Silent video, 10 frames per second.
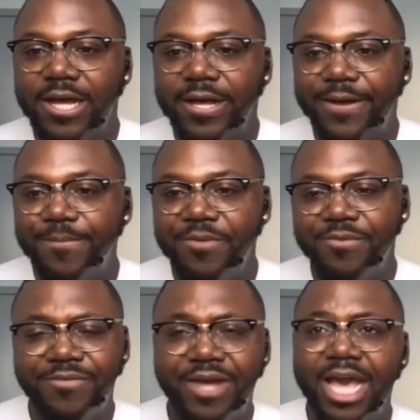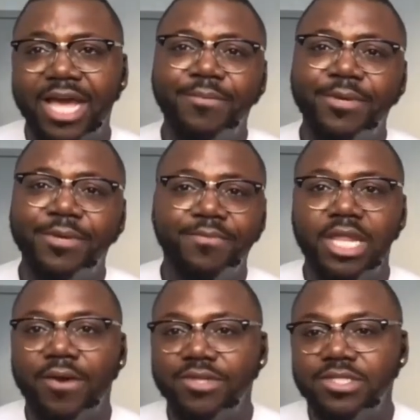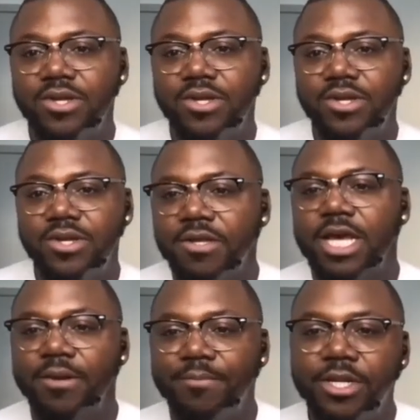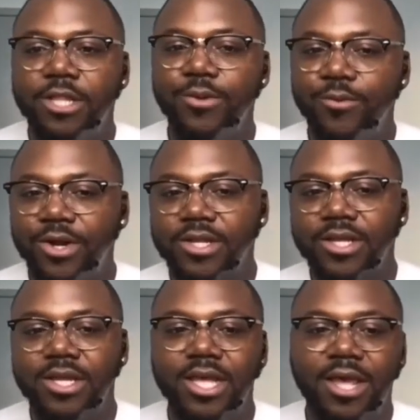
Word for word: um, even if I had a bunch of money, I would still have to kind of put in the work